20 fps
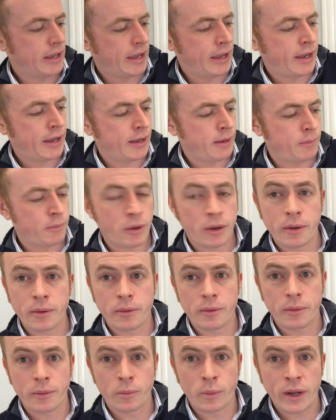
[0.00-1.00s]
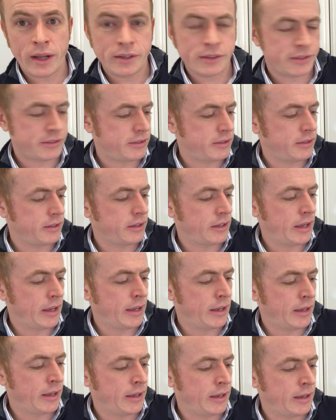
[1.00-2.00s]

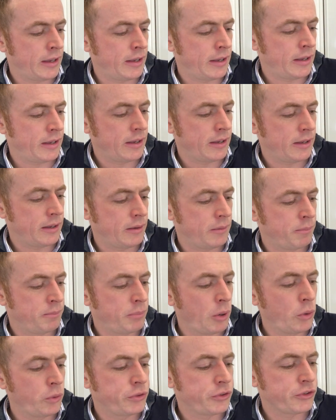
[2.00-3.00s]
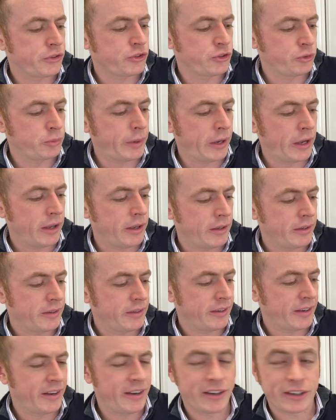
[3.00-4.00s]
tsuba
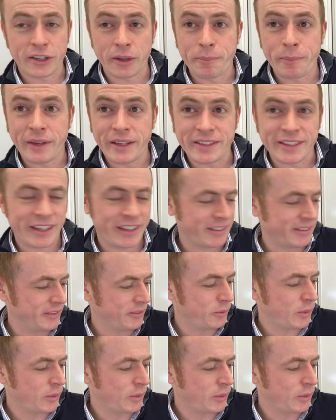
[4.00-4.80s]
are competing,